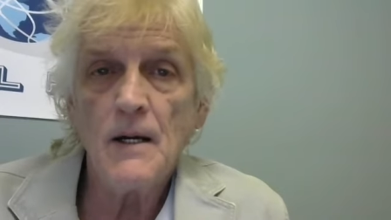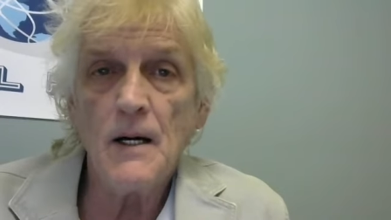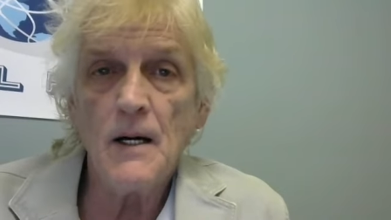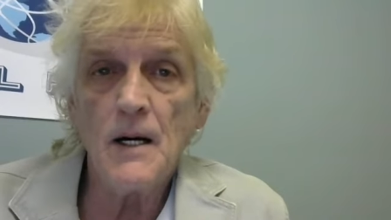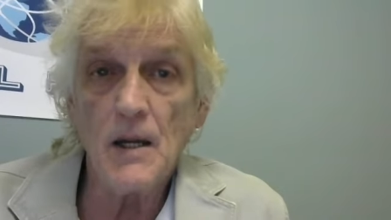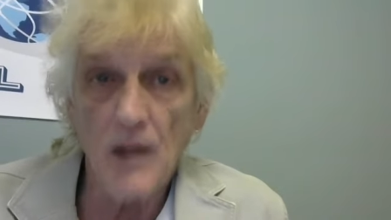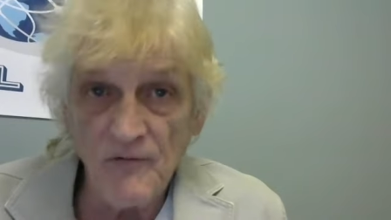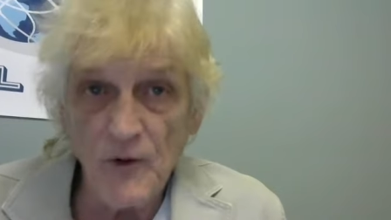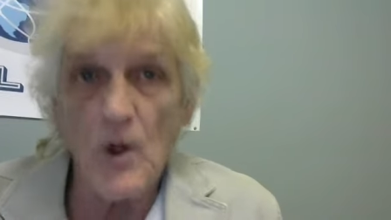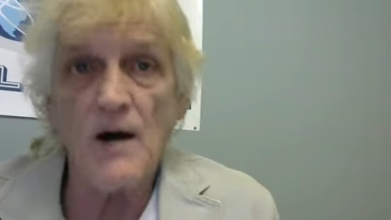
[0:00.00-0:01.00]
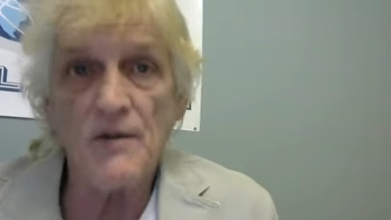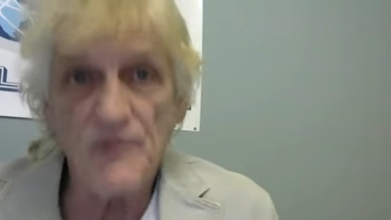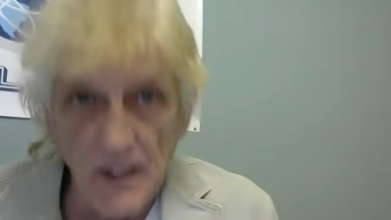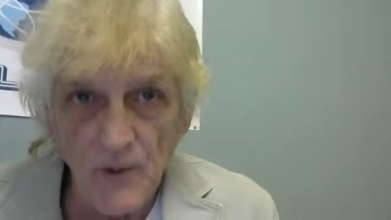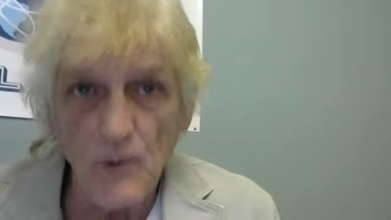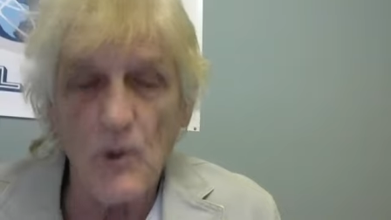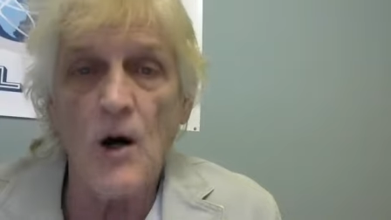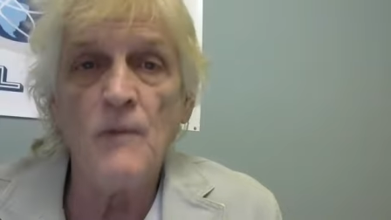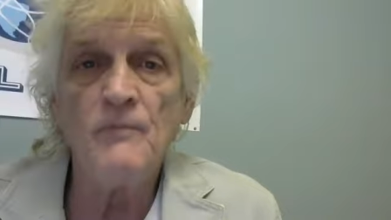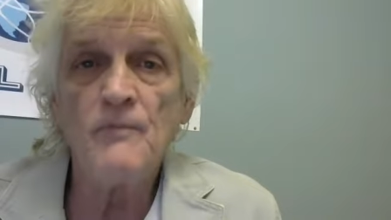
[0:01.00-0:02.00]
Uh, I love you all. I thank you
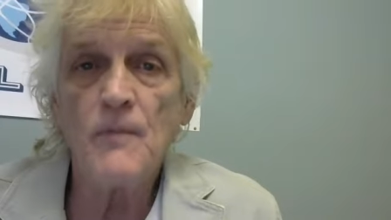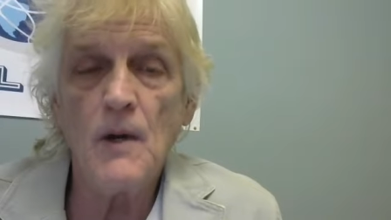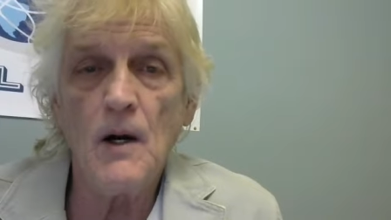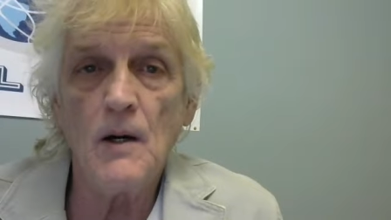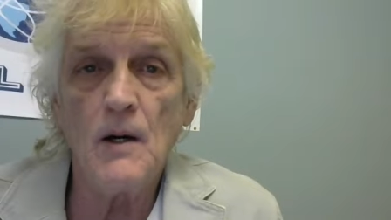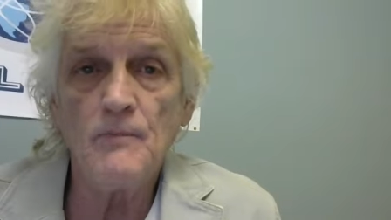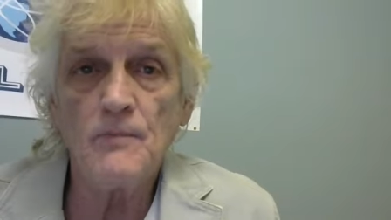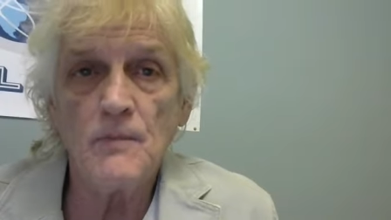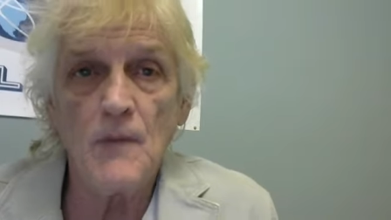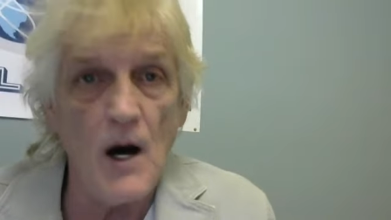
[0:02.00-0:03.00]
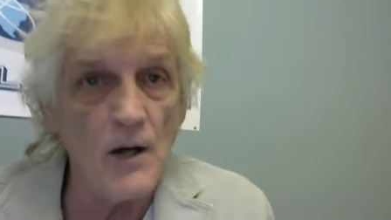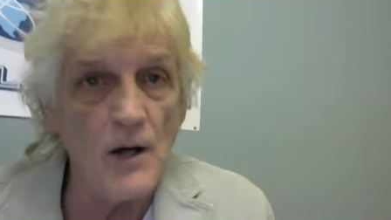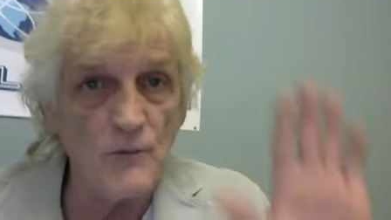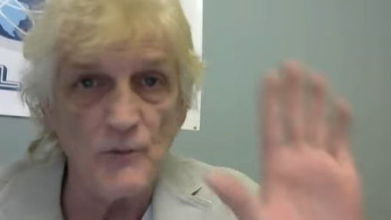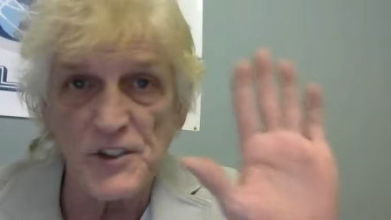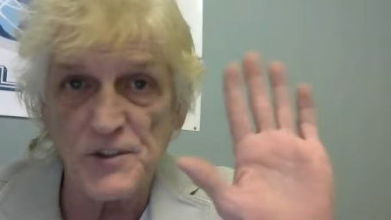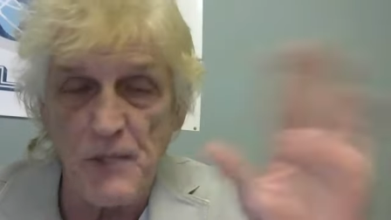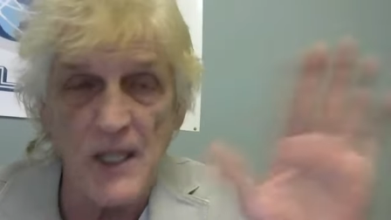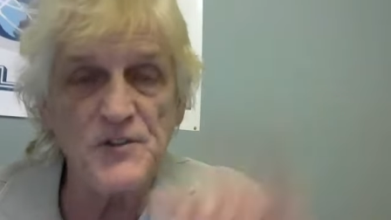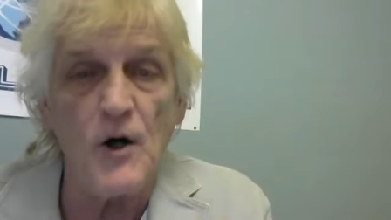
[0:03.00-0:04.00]
all. Um, honor and
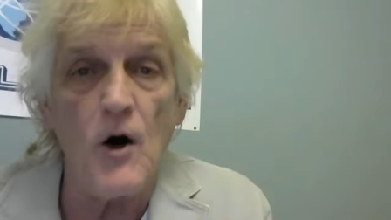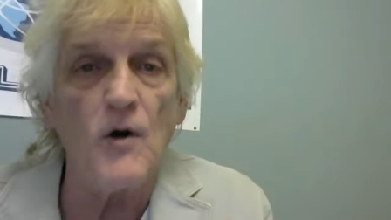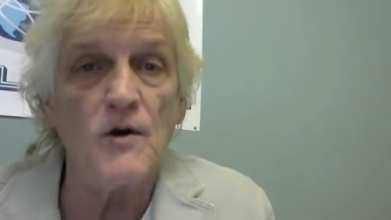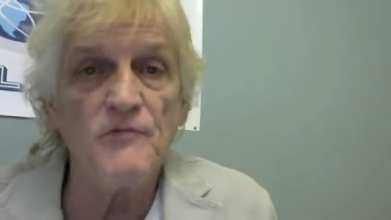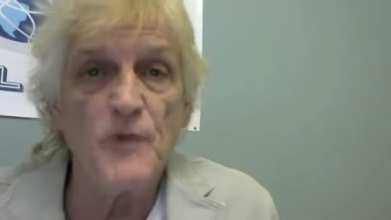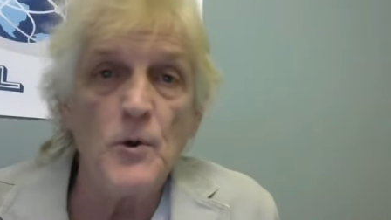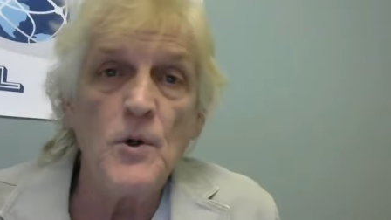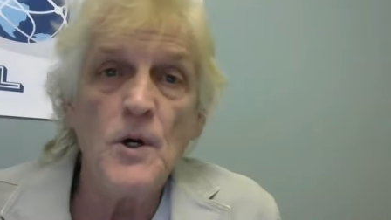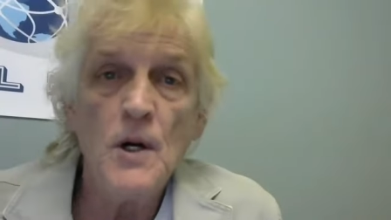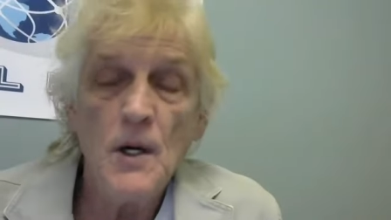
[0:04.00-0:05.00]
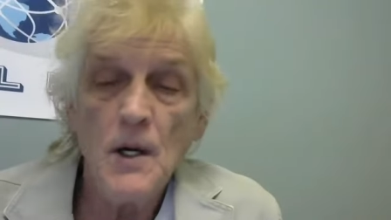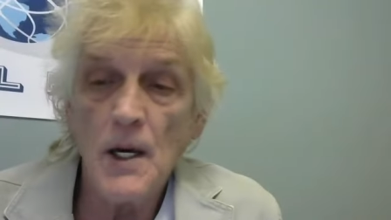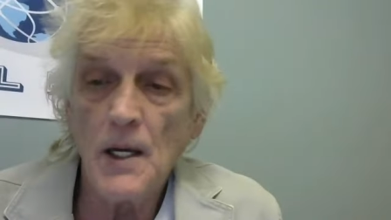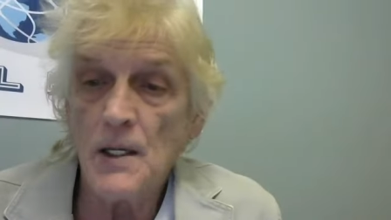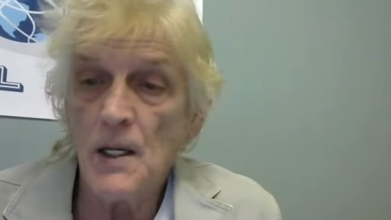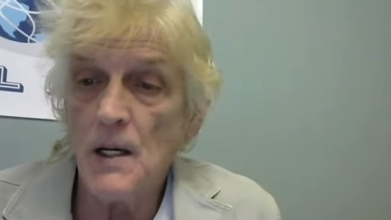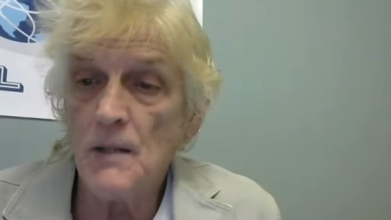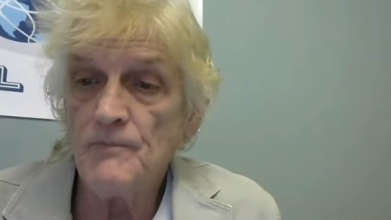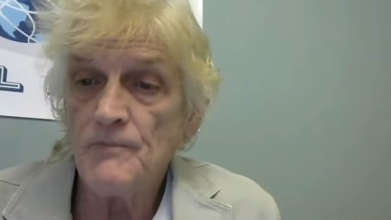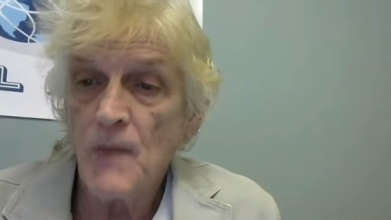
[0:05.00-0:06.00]
respect to all of you. And
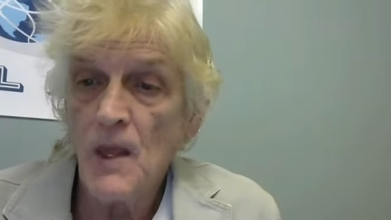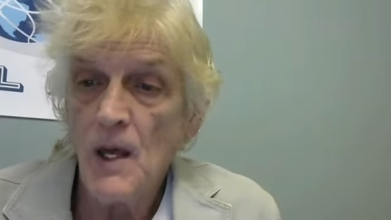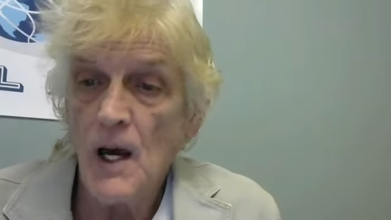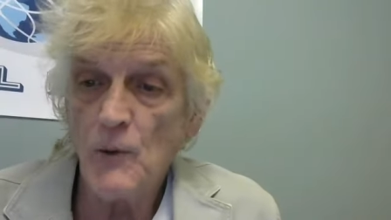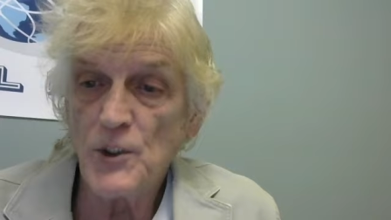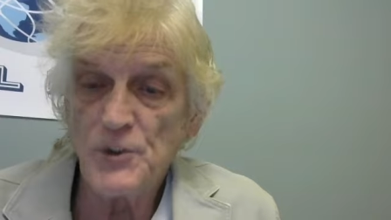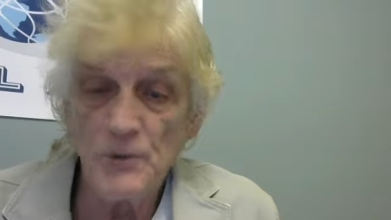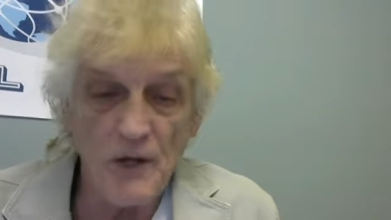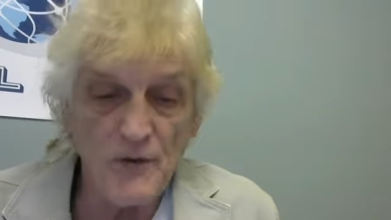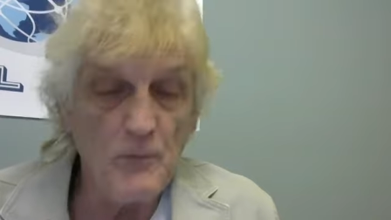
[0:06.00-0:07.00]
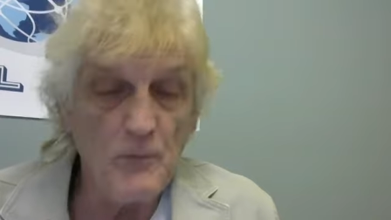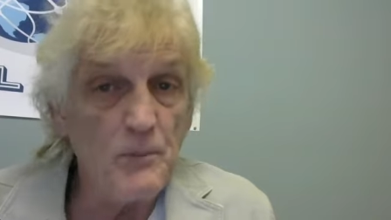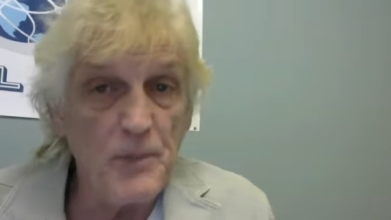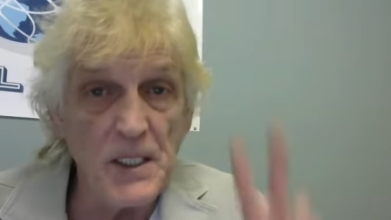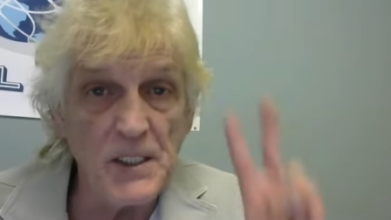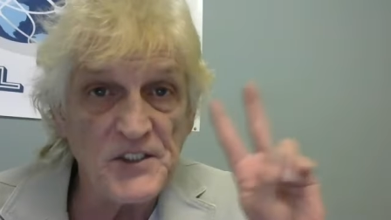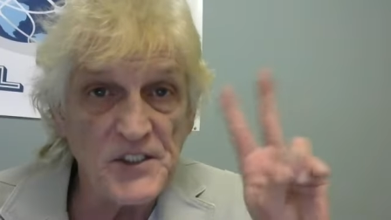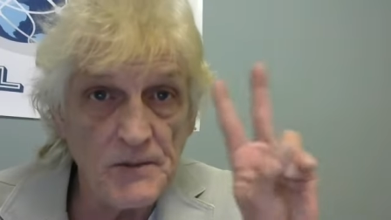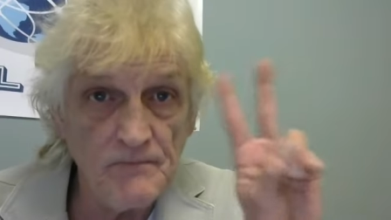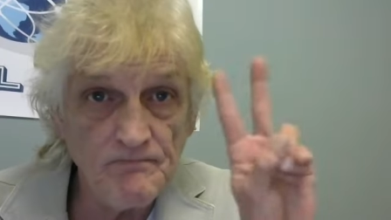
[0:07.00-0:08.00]
um, I wish you nothing but
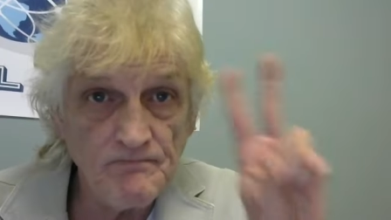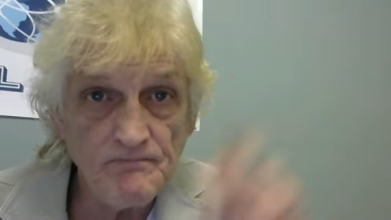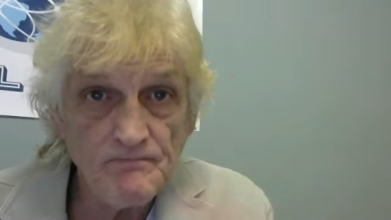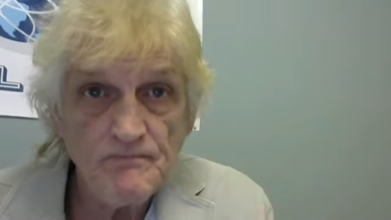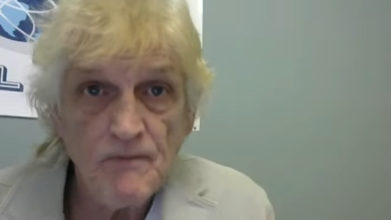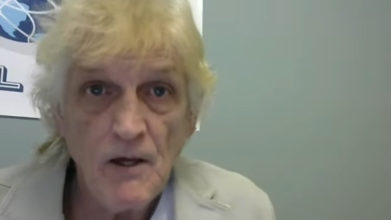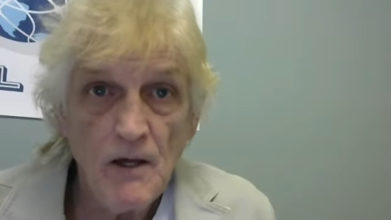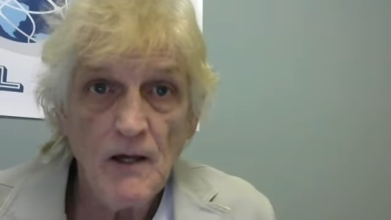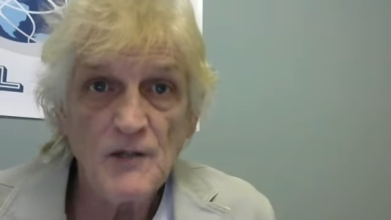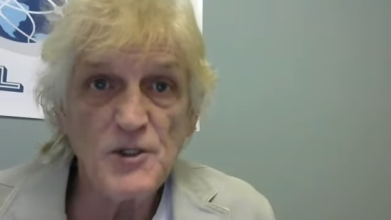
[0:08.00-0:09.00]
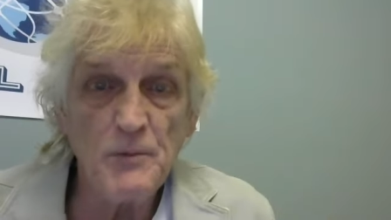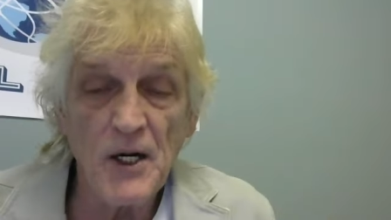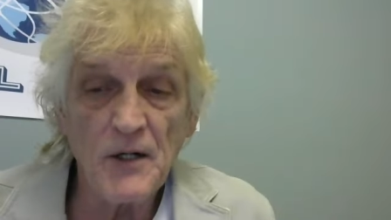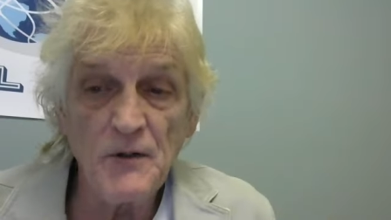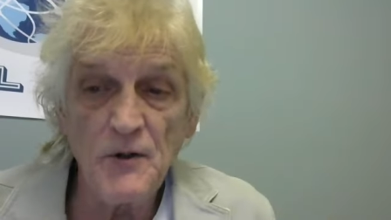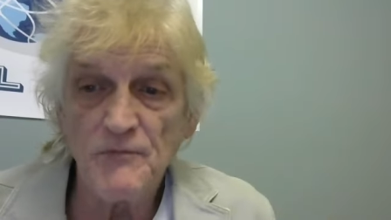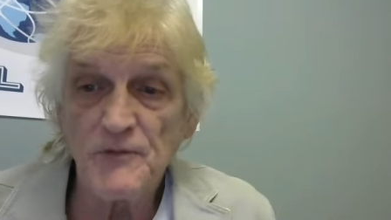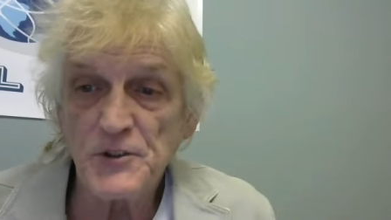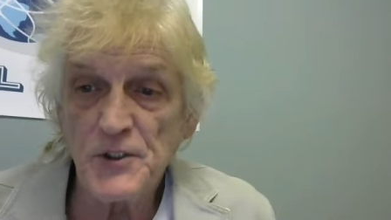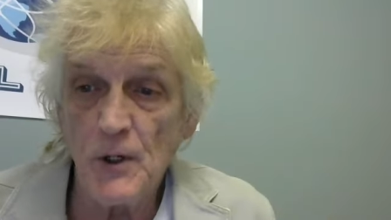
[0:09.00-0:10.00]
peace, it's the American
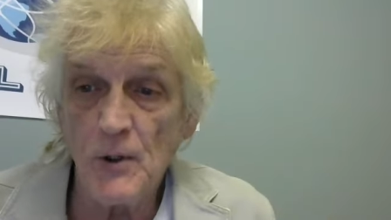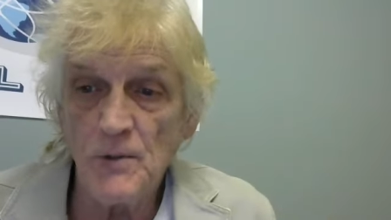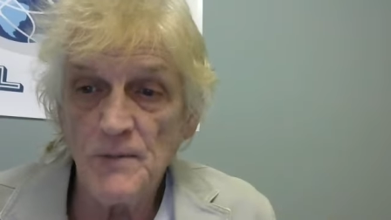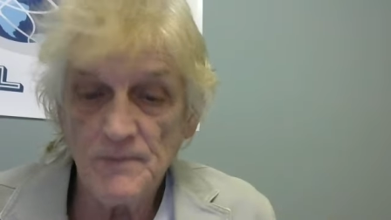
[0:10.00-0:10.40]
Dufus Show.